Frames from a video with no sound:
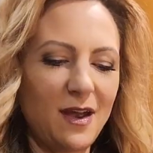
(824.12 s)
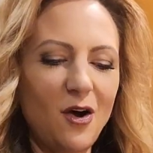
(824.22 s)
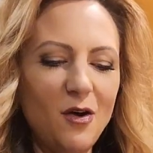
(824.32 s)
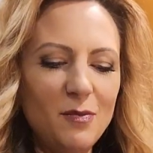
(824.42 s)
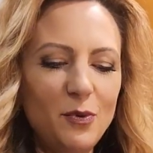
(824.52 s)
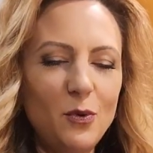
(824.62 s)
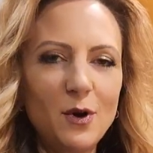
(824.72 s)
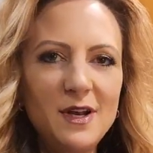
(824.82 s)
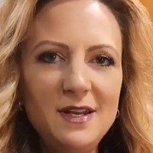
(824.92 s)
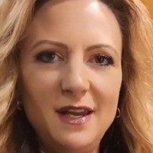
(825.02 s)
All
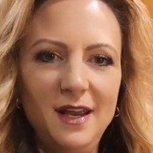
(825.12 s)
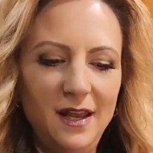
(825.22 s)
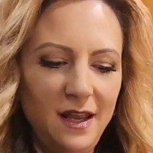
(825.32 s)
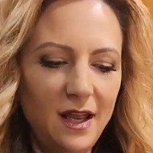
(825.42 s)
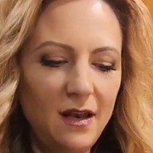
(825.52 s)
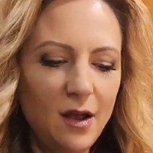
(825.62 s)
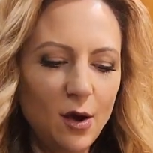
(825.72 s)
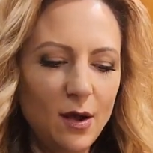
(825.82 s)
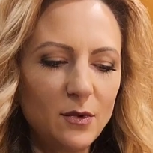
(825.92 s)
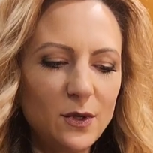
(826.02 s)
poured, and
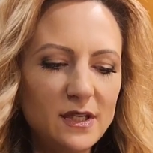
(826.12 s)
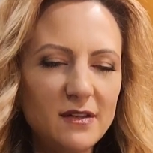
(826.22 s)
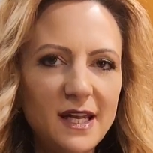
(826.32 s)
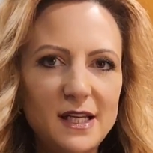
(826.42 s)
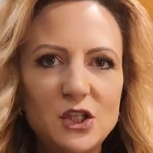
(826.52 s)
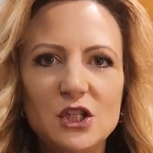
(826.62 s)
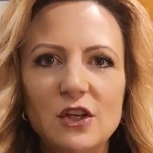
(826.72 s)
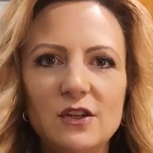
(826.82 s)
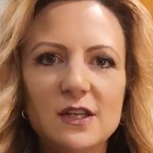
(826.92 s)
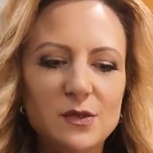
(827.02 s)
now I'm going to let it
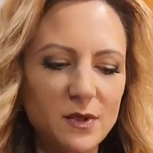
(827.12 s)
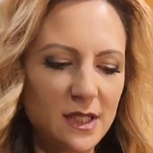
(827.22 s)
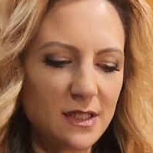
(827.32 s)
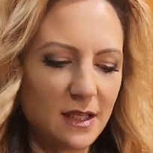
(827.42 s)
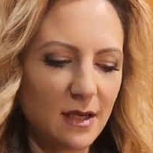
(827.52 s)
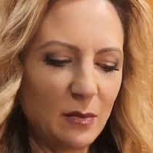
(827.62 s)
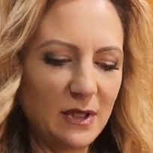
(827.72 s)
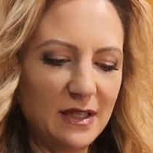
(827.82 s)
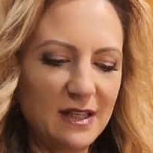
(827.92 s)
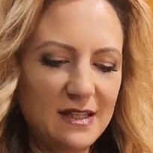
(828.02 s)
chill because you want it to
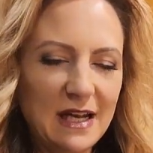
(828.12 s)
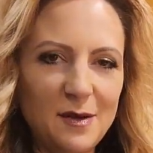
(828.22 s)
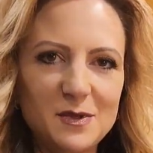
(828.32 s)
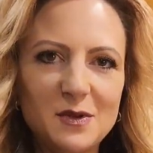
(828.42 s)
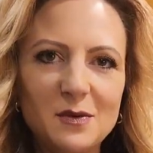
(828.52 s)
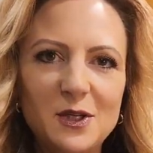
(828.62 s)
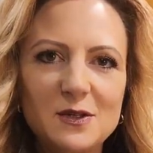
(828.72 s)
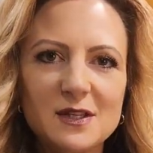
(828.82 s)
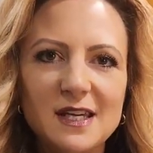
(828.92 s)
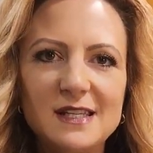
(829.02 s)
completely set up so that when you
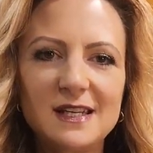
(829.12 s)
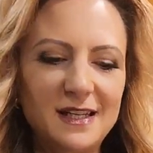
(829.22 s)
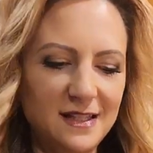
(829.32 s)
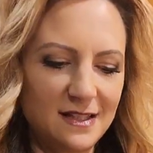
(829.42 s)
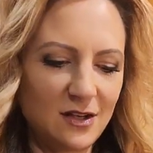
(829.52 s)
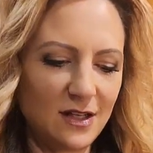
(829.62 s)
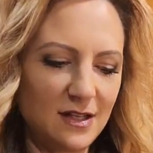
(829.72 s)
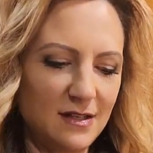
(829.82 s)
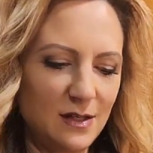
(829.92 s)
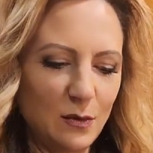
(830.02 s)
slice it, it's
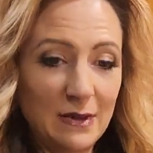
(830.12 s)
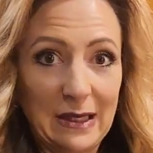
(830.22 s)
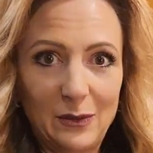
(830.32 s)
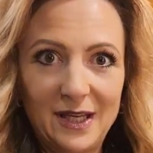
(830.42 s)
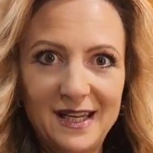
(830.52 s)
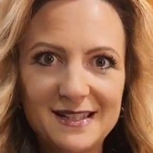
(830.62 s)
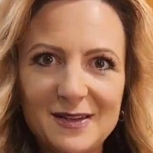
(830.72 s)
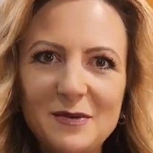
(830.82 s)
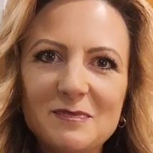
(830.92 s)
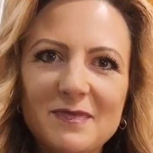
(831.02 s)
not so liquidy.
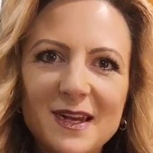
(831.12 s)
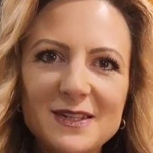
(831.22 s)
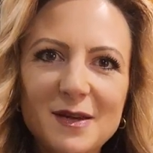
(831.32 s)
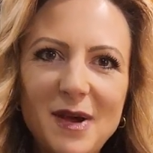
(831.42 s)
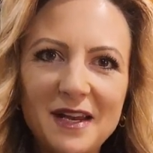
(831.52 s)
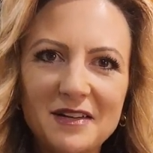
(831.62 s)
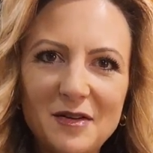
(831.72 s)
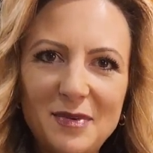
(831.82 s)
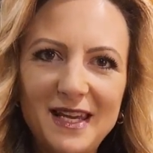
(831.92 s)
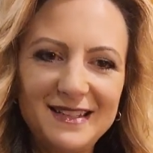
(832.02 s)
So I'll see you back in a
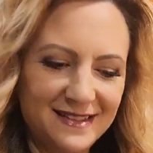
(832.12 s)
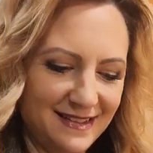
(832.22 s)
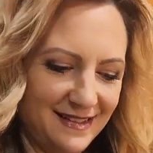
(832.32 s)
little bit.